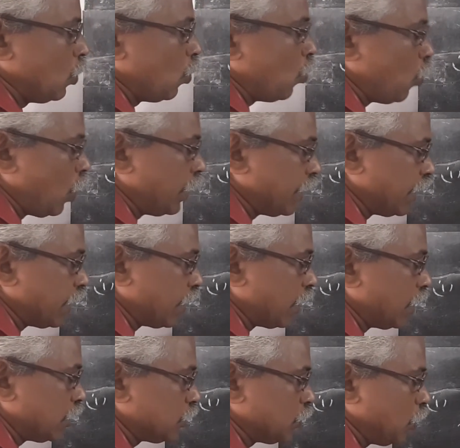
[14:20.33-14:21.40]
water
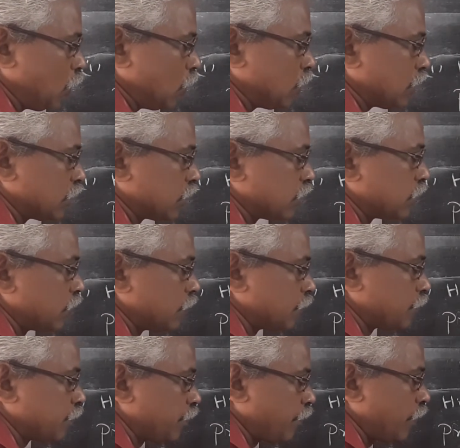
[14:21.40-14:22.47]
transport,
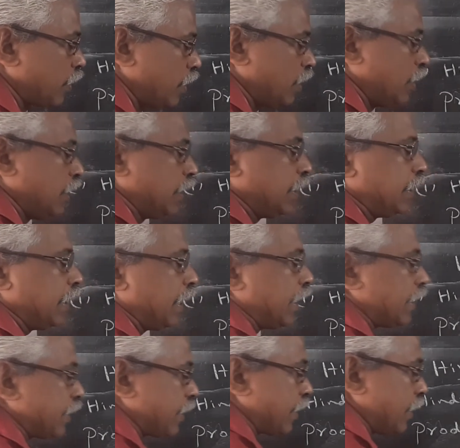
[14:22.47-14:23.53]

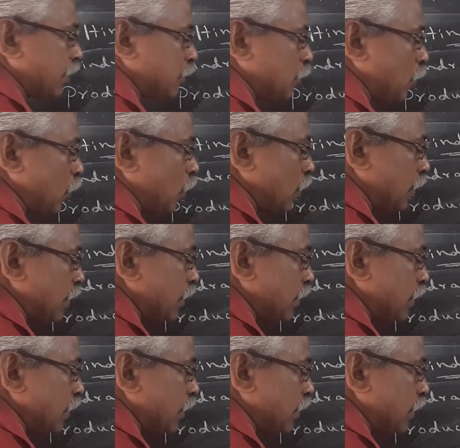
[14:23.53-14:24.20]
air transport,